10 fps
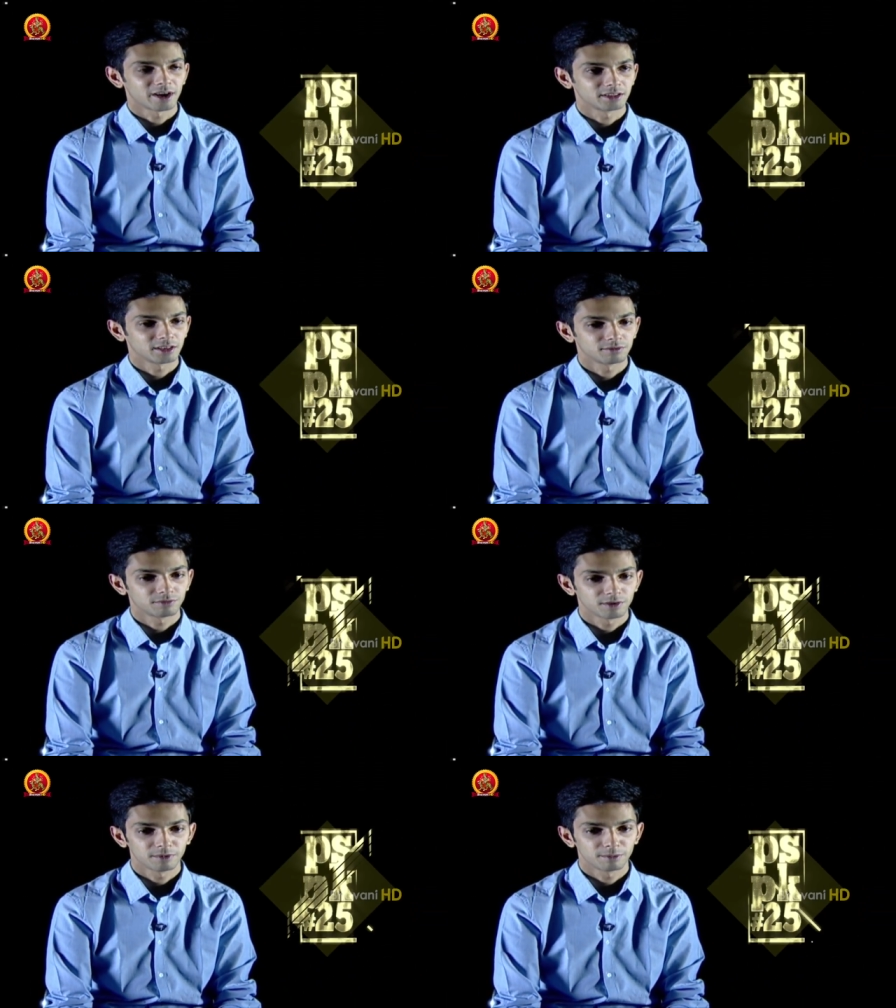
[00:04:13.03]
I think
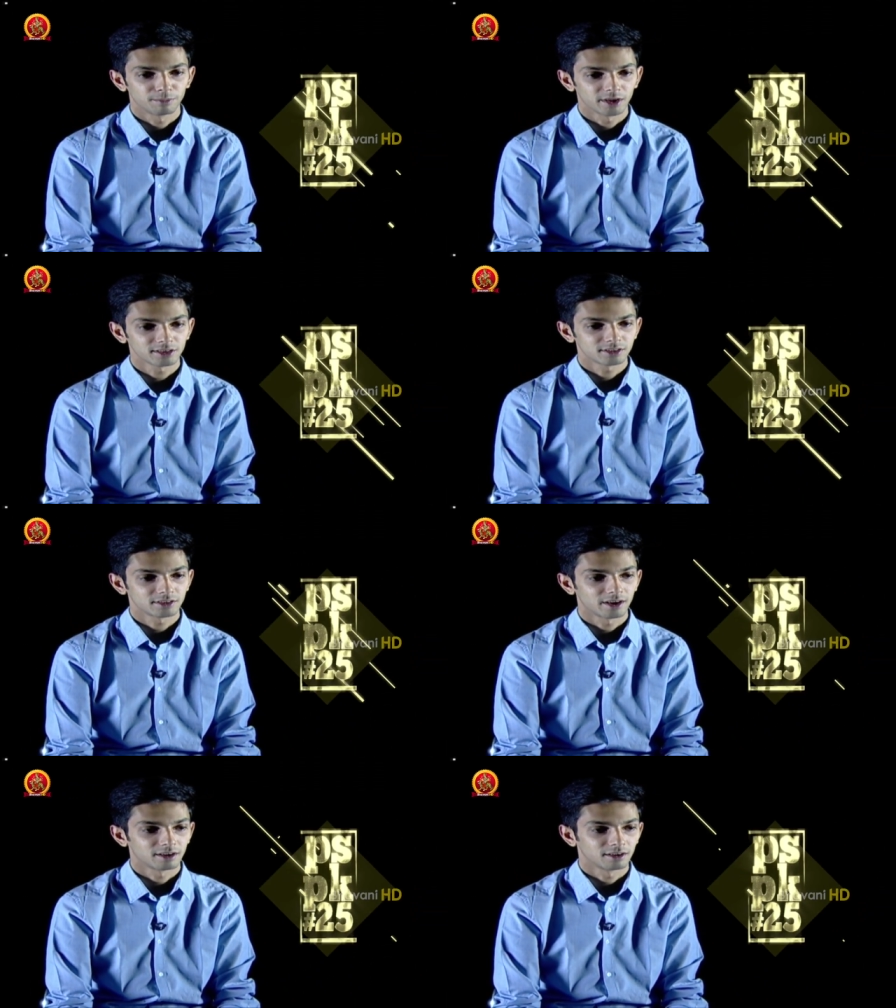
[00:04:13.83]
we have been blessed,
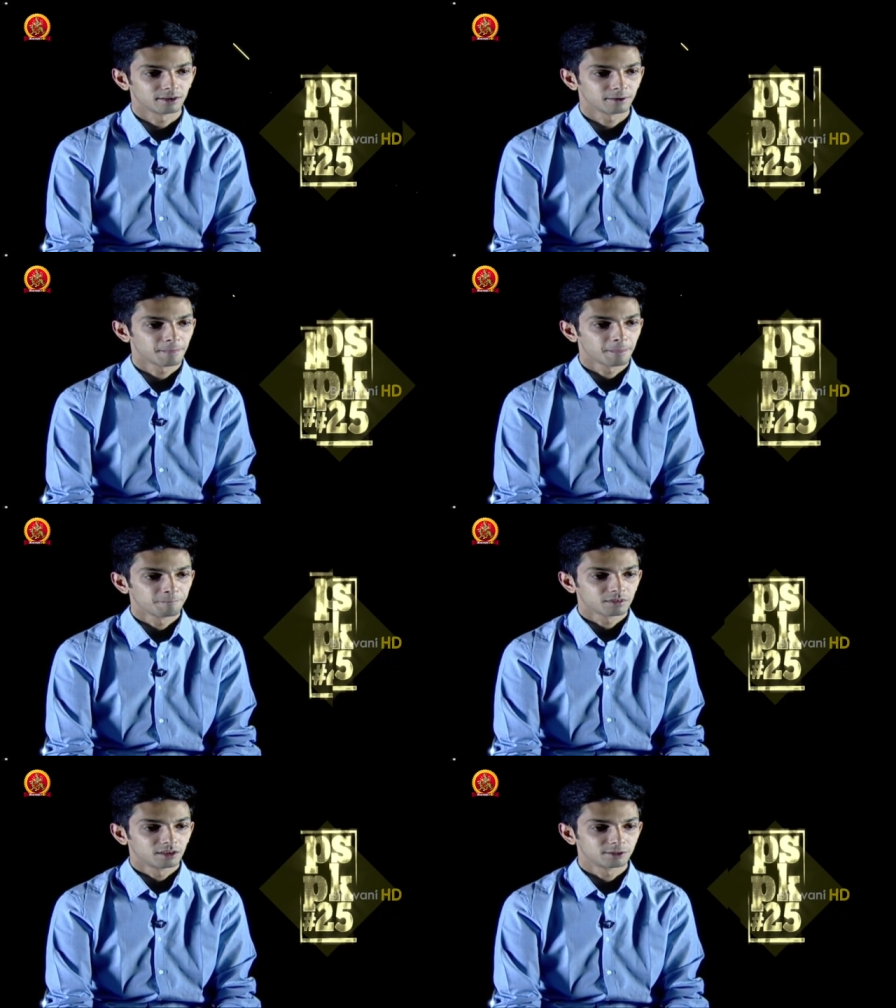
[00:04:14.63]
and
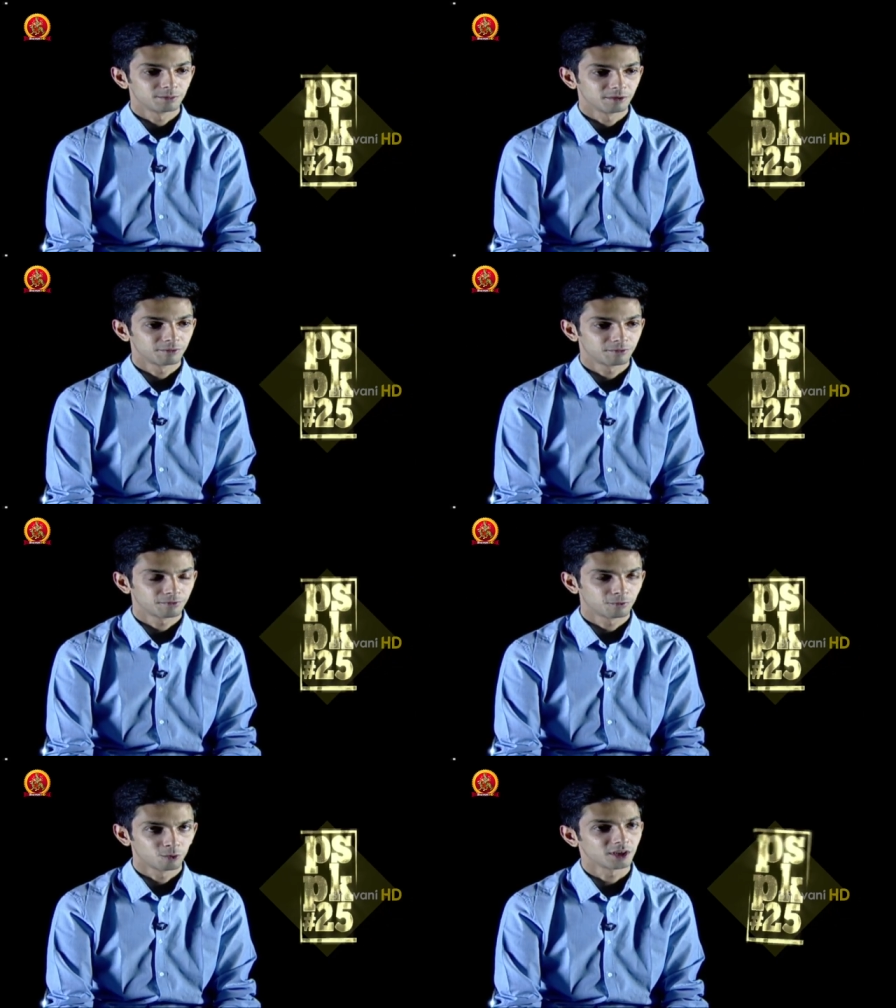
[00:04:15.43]
it's been
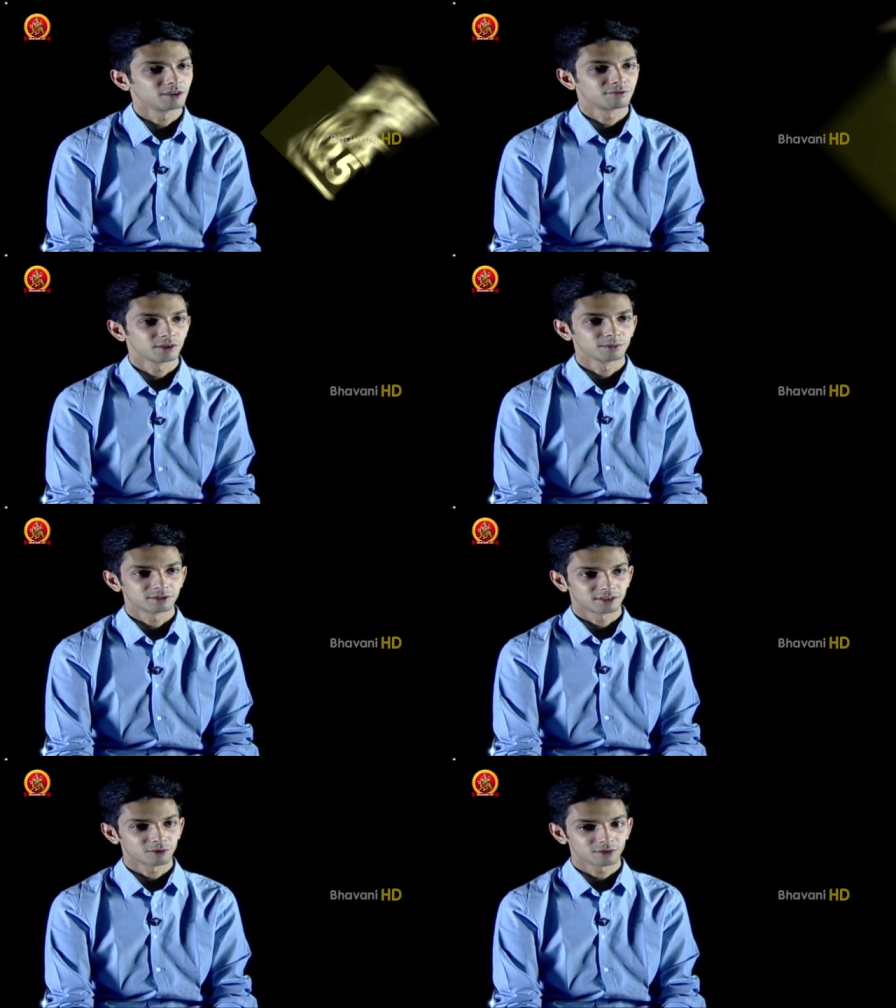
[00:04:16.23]
14
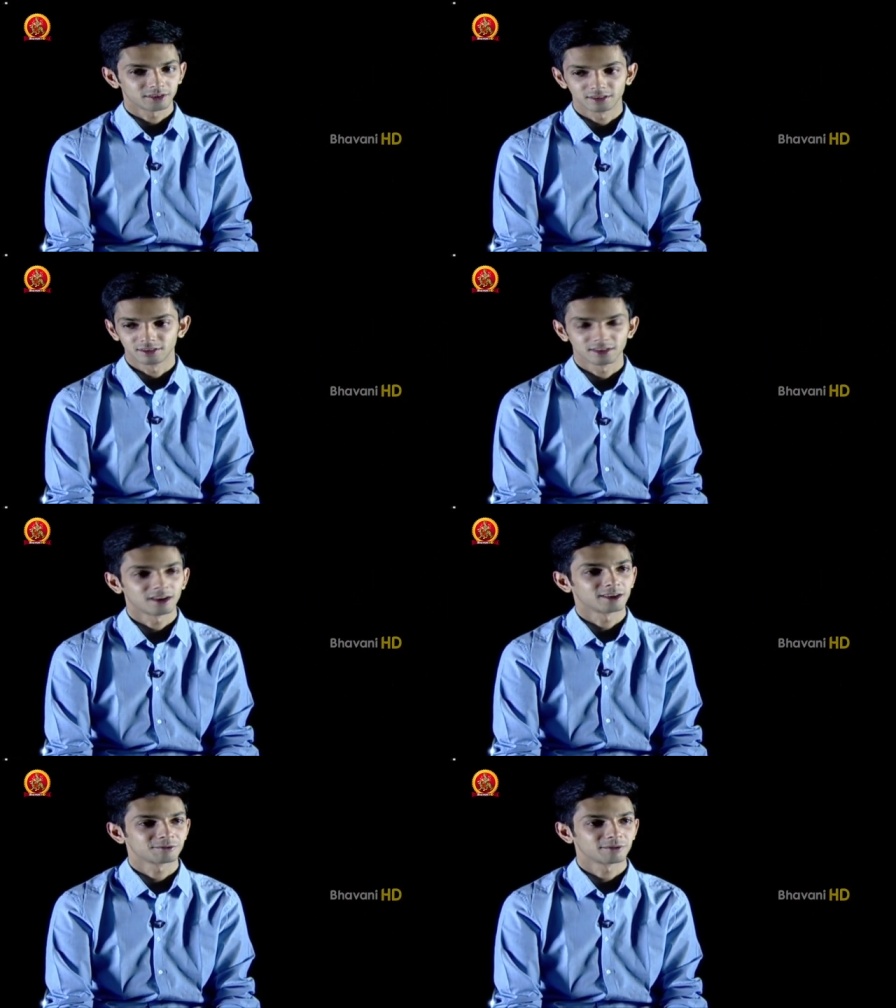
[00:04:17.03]
films now in the
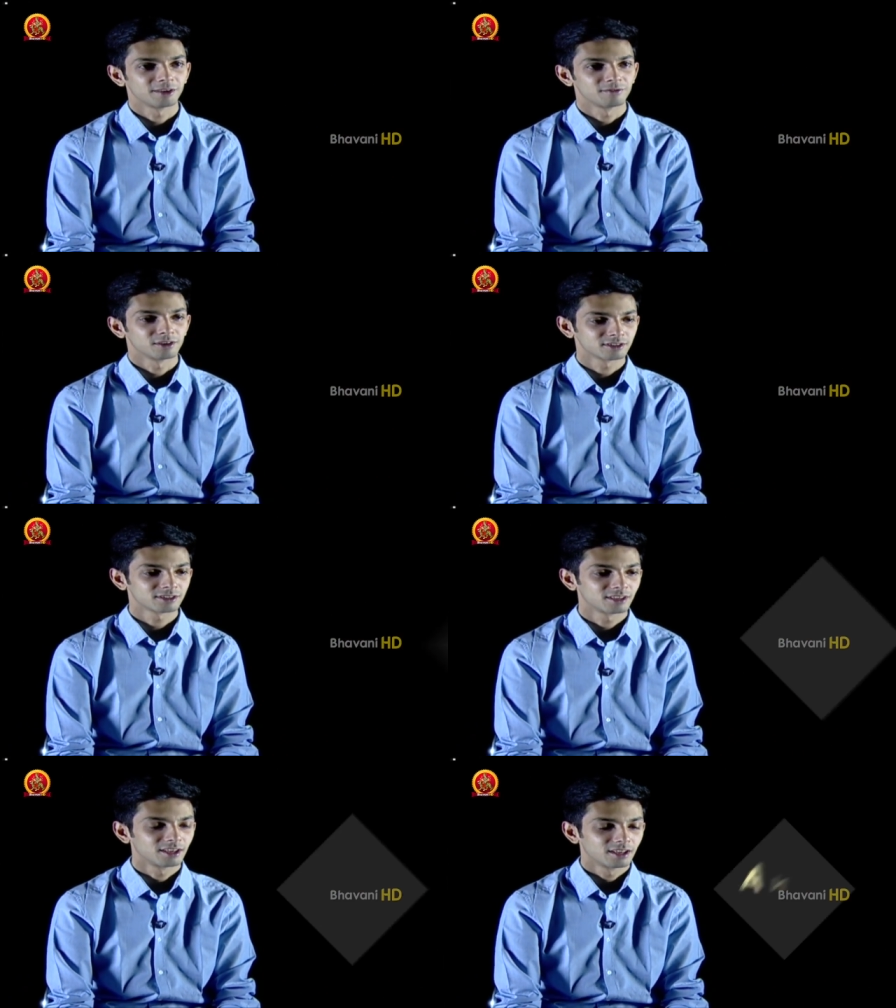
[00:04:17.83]
last 5 years.